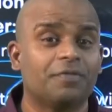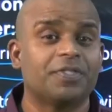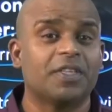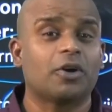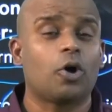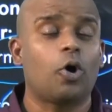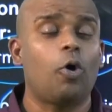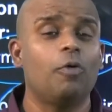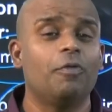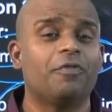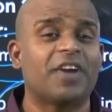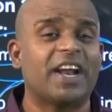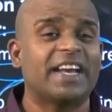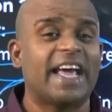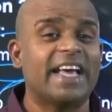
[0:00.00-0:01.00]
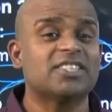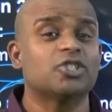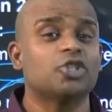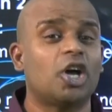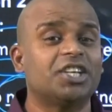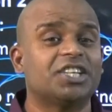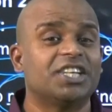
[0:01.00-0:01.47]
the cold front has
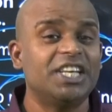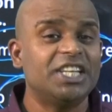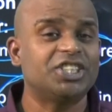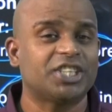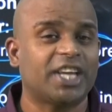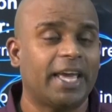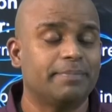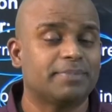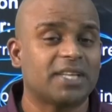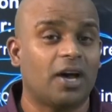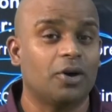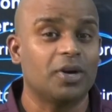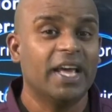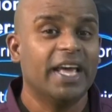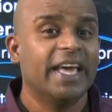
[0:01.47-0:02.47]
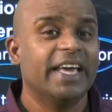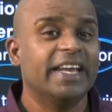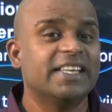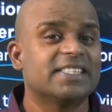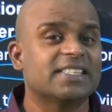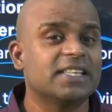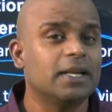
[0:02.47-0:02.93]
not reached Cape Town. It
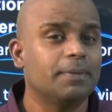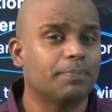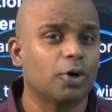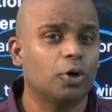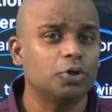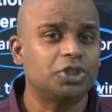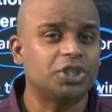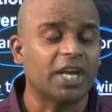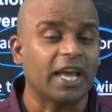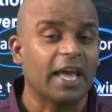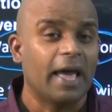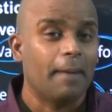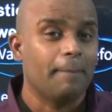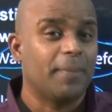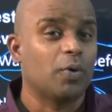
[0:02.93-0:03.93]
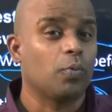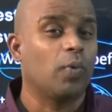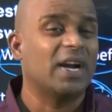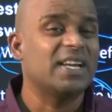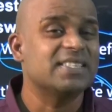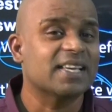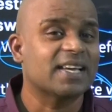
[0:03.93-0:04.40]
is still approaching. But
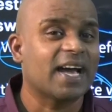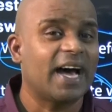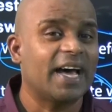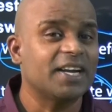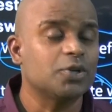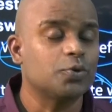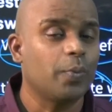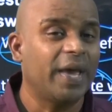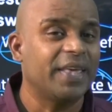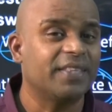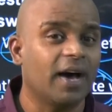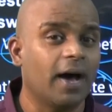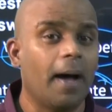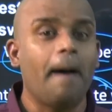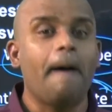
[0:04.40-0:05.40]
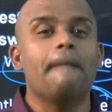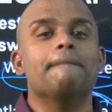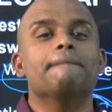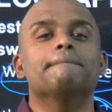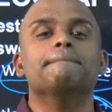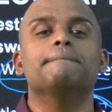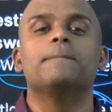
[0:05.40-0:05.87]
what is the current weather?
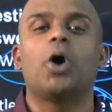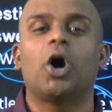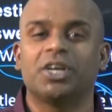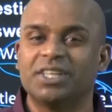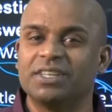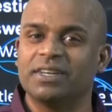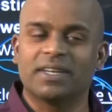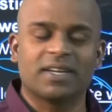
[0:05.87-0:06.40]
Moderate